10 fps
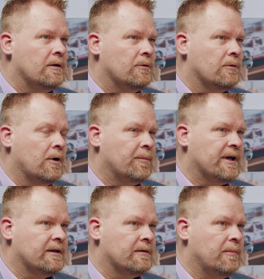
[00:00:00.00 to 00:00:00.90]
to a
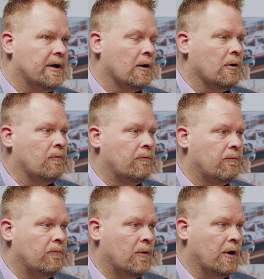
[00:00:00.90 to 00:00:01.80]
bit below
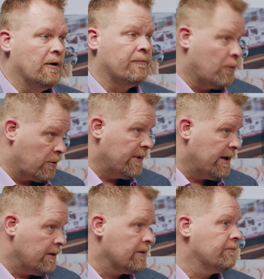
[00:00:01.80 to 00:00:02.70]
4
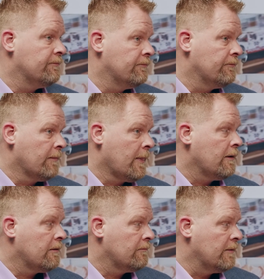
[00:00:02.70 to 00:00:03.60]
million.
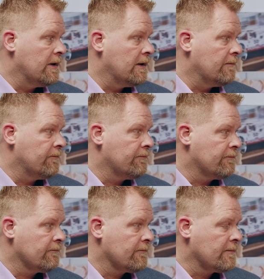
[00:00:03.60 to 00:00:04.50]

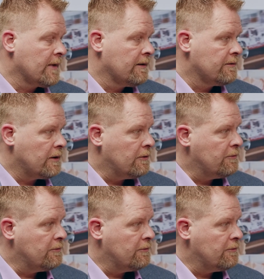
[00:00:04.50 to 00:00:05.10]
So